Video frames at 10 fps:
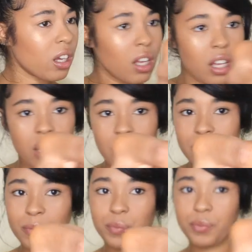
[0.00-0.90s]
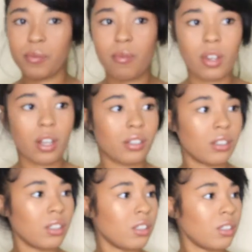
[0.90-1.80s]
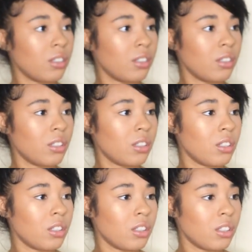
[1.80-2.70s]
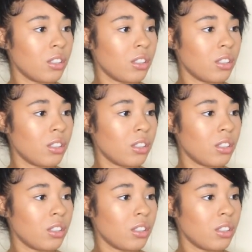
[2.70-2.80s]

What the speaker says: (silent)